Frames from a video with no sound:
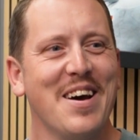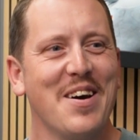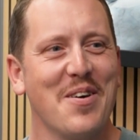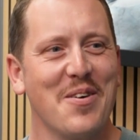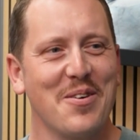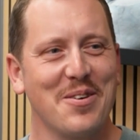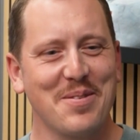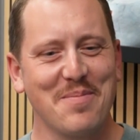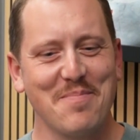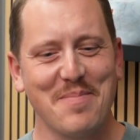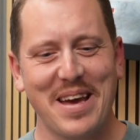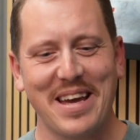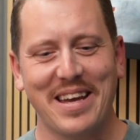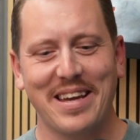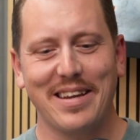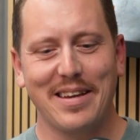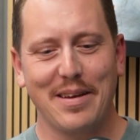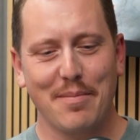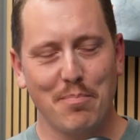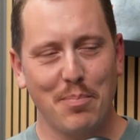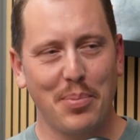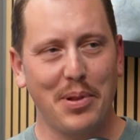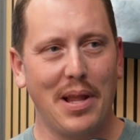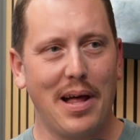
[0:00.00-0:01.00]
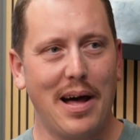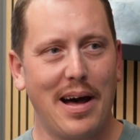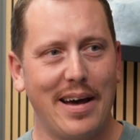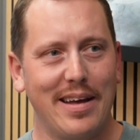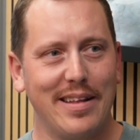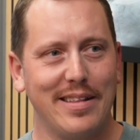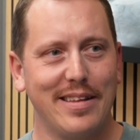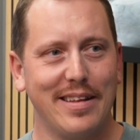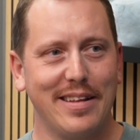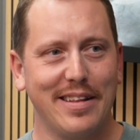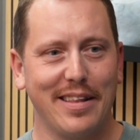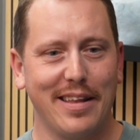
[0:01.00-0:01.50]
Or to make it
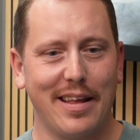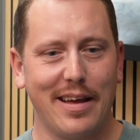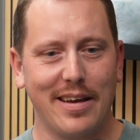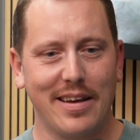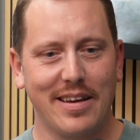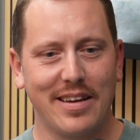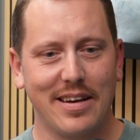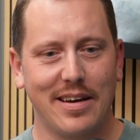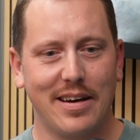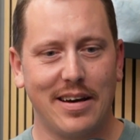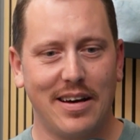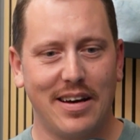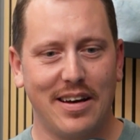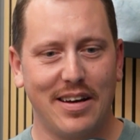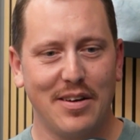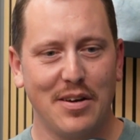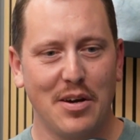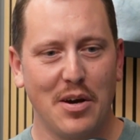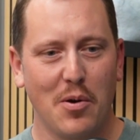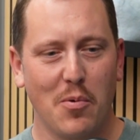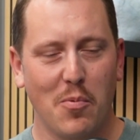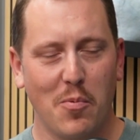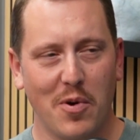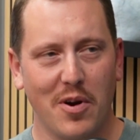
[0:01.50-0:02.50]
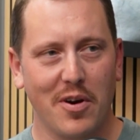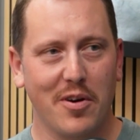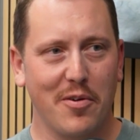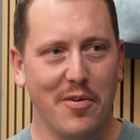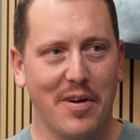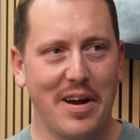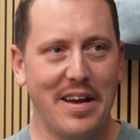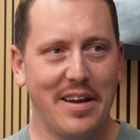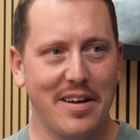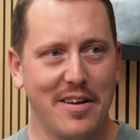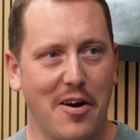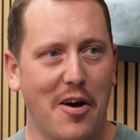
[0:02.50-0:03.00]
implied that like, we're
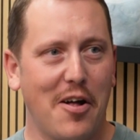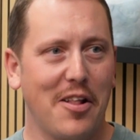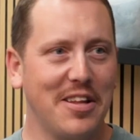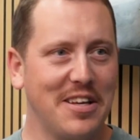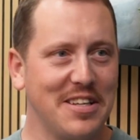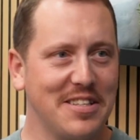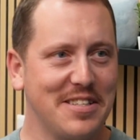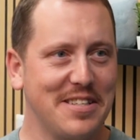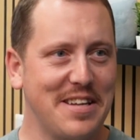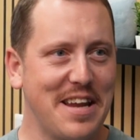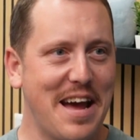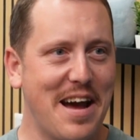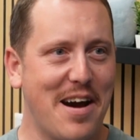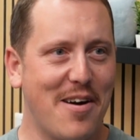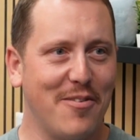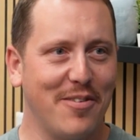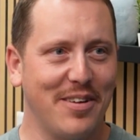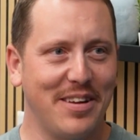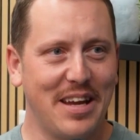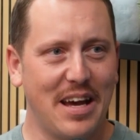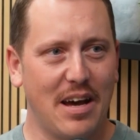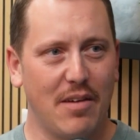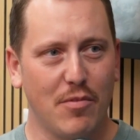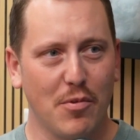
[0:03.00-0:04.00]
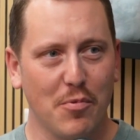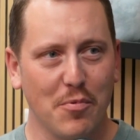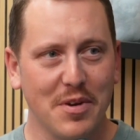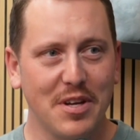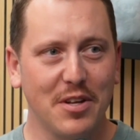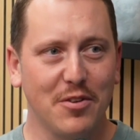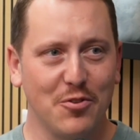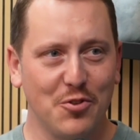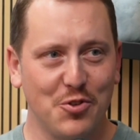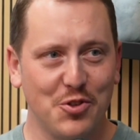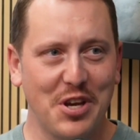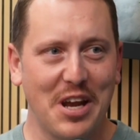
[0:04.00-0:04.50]
great, call us now, and have a
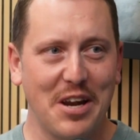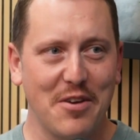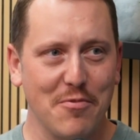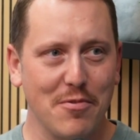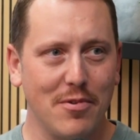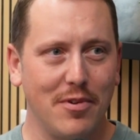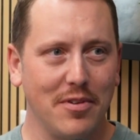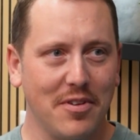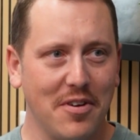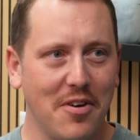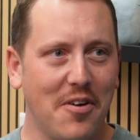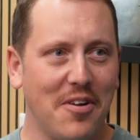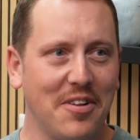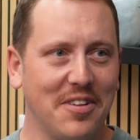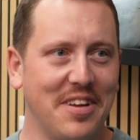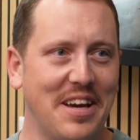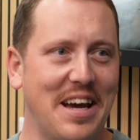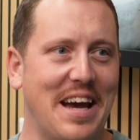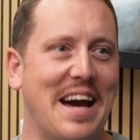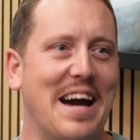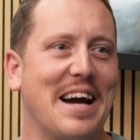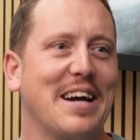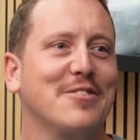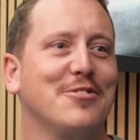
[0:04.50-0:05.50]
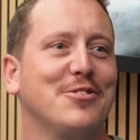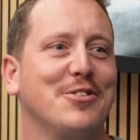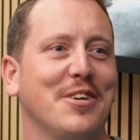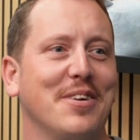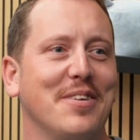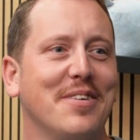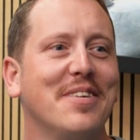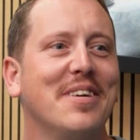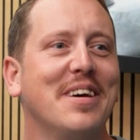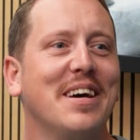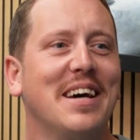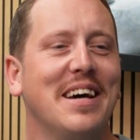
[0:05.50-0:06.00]
real general call to action.
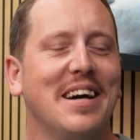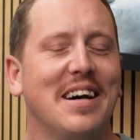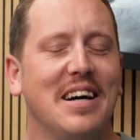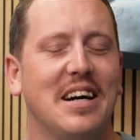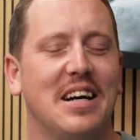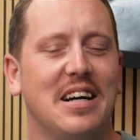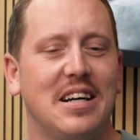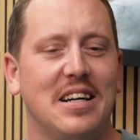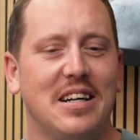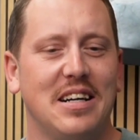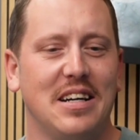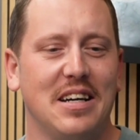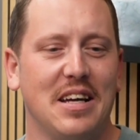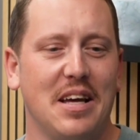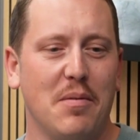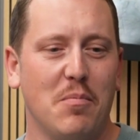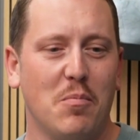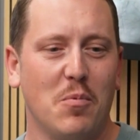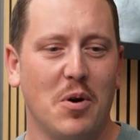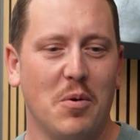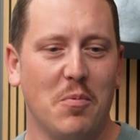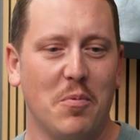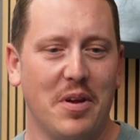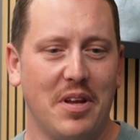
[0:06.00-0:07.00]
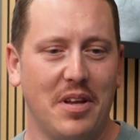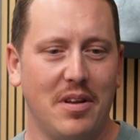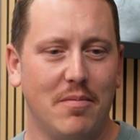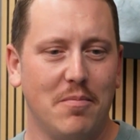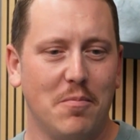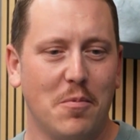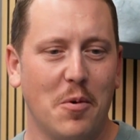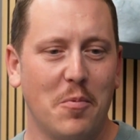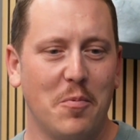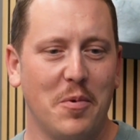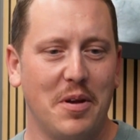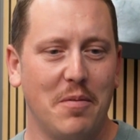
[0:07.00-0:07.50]
And what
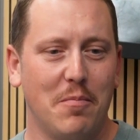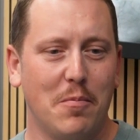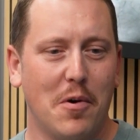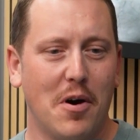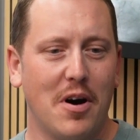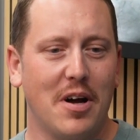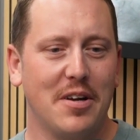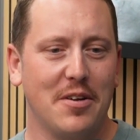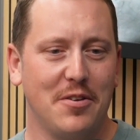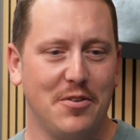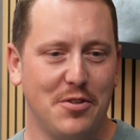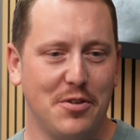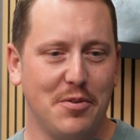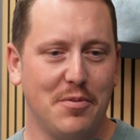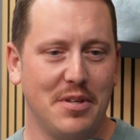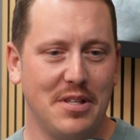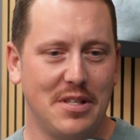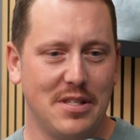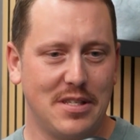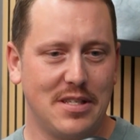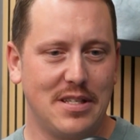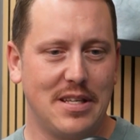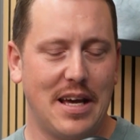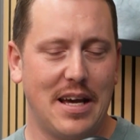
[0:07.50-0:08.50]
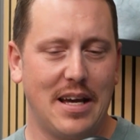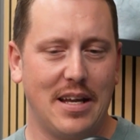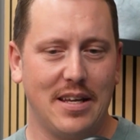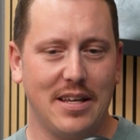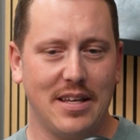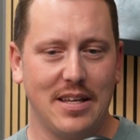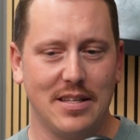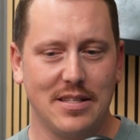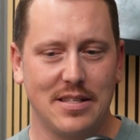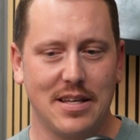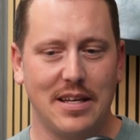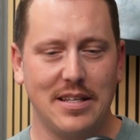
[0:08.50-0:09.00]
we want to do instead
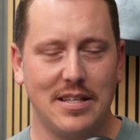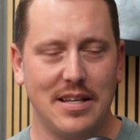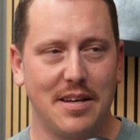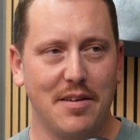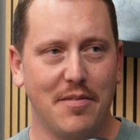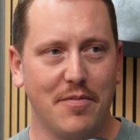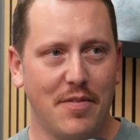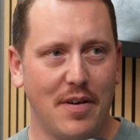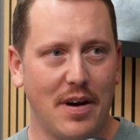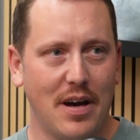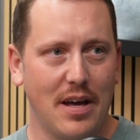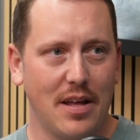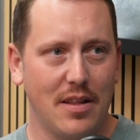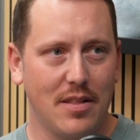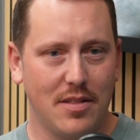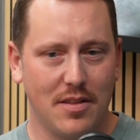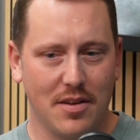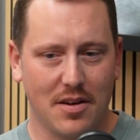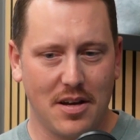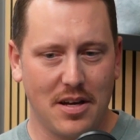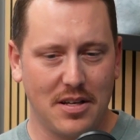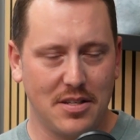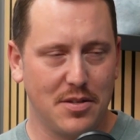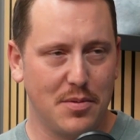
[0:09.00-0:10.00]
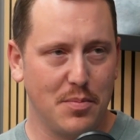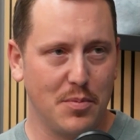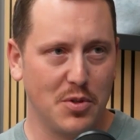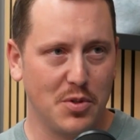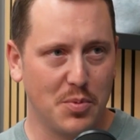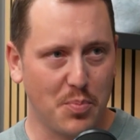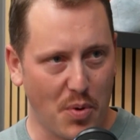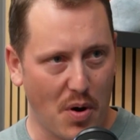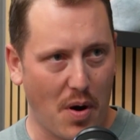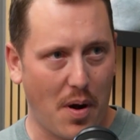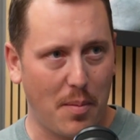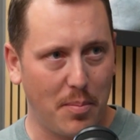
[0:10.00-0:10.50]
is identify the customer's
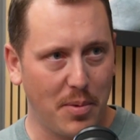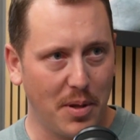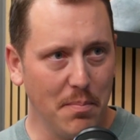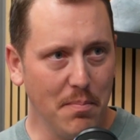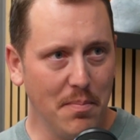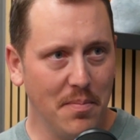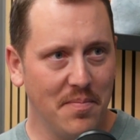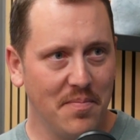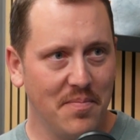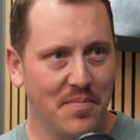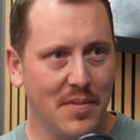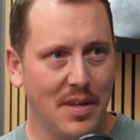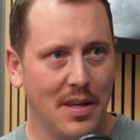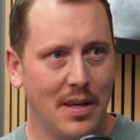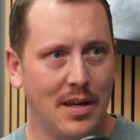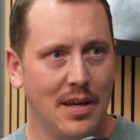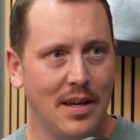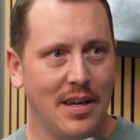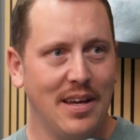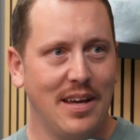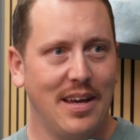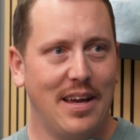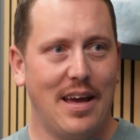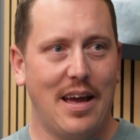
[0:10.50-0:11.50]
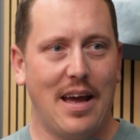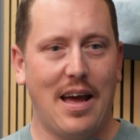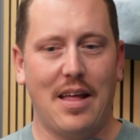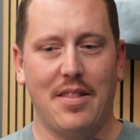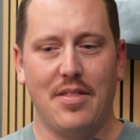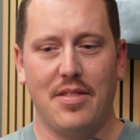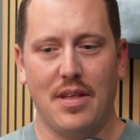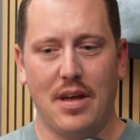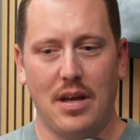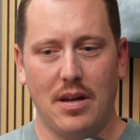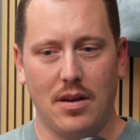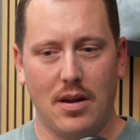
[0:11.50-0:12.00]
problem
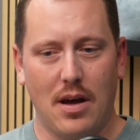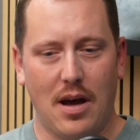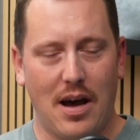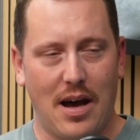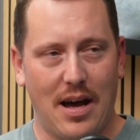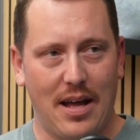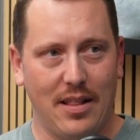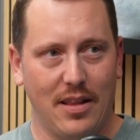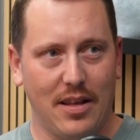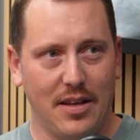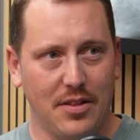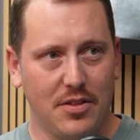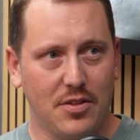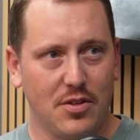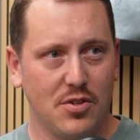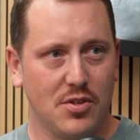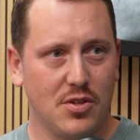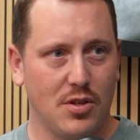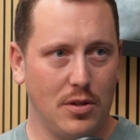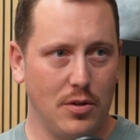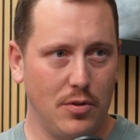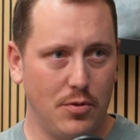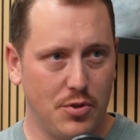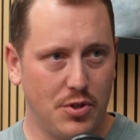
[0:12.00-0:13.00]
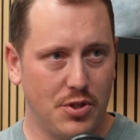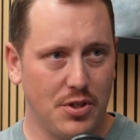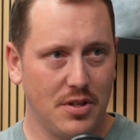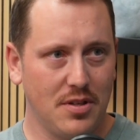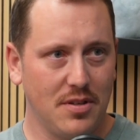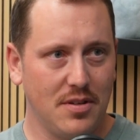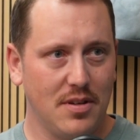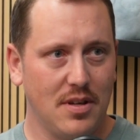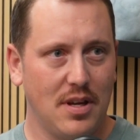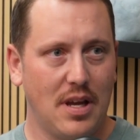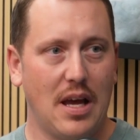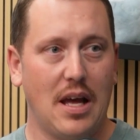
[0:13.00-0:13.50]
and then highlight the
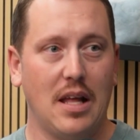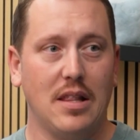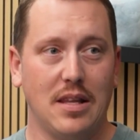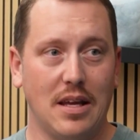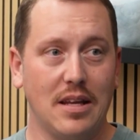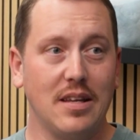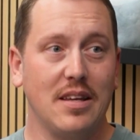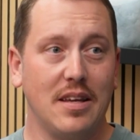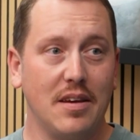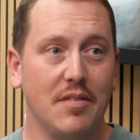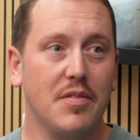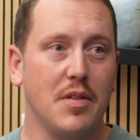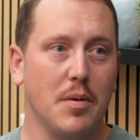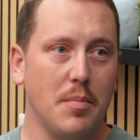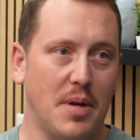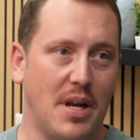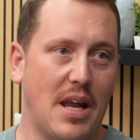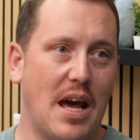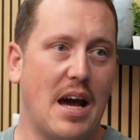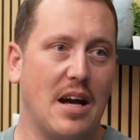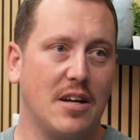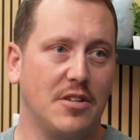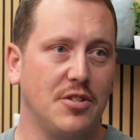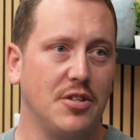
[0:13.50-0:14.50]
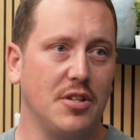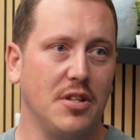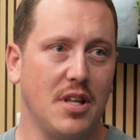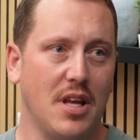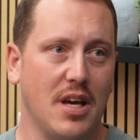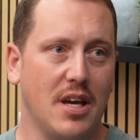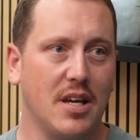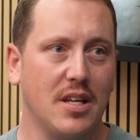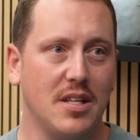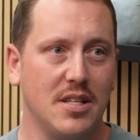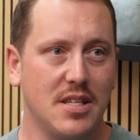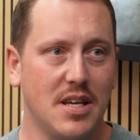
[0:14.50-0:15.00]
solution and then give them an action they
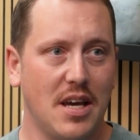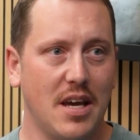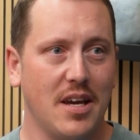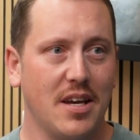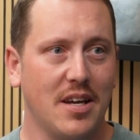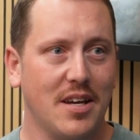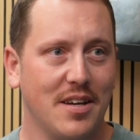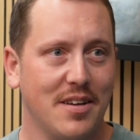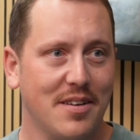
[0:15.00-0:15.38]
can take.